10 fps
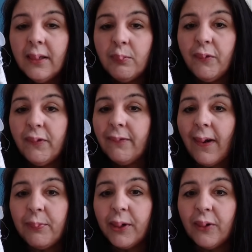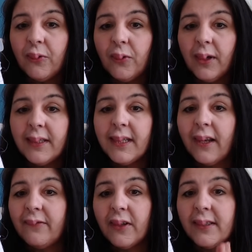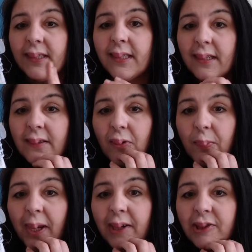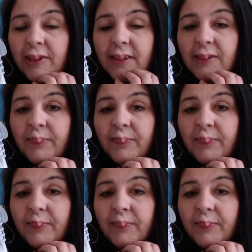move the fabric at all, until I've done 6 whole pages.